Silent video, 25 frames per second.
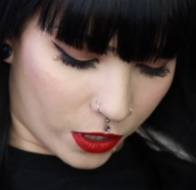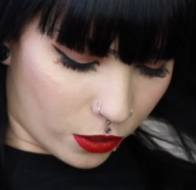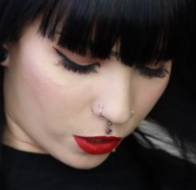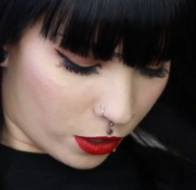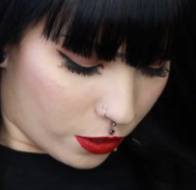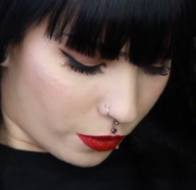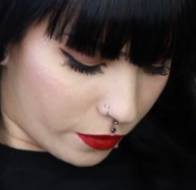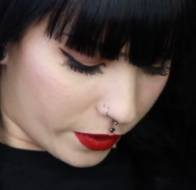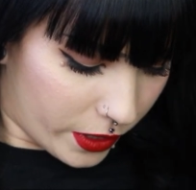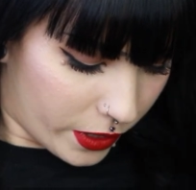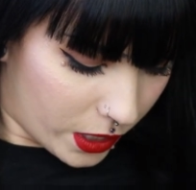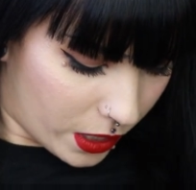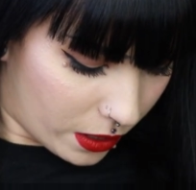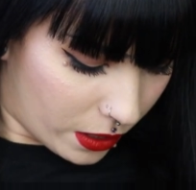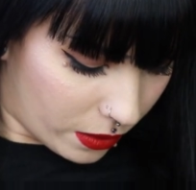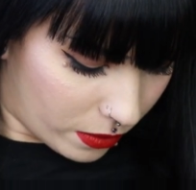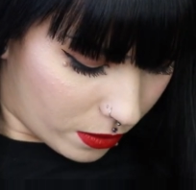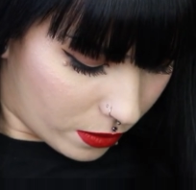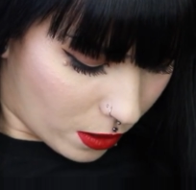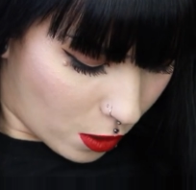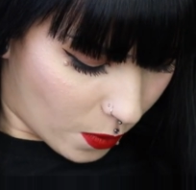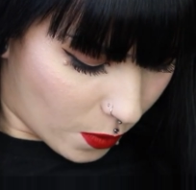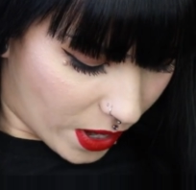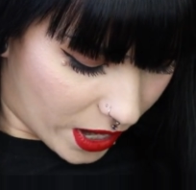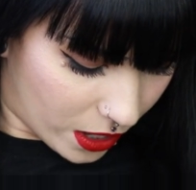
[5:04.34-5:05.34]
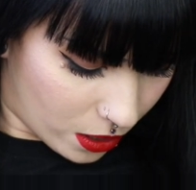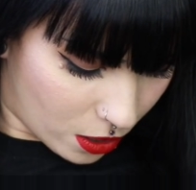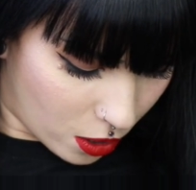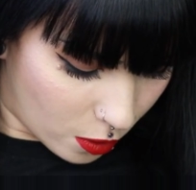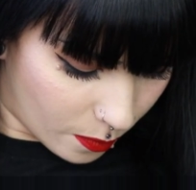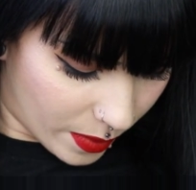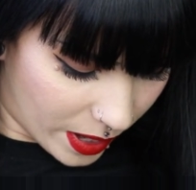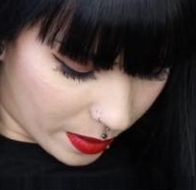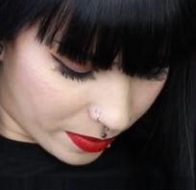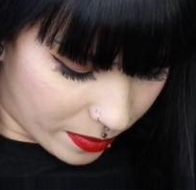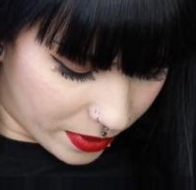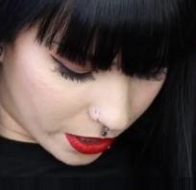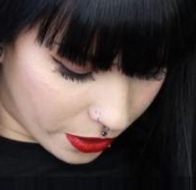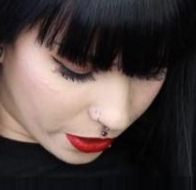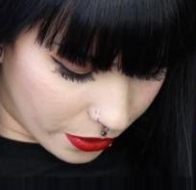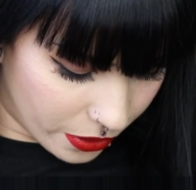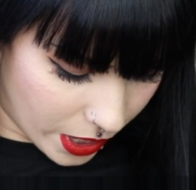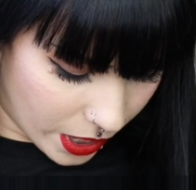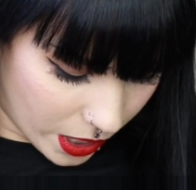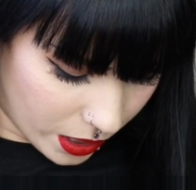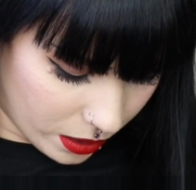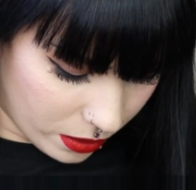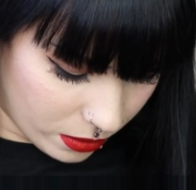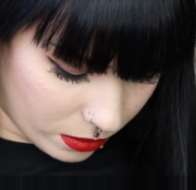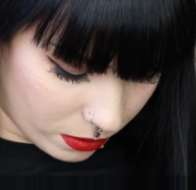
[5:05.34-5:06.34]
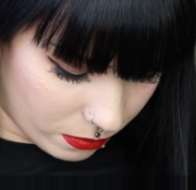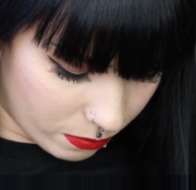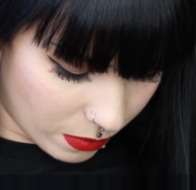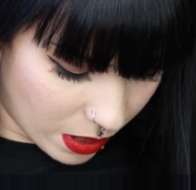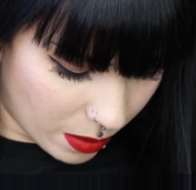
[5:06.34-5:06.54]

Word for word: they look really, oh wait, no, maybe they're not.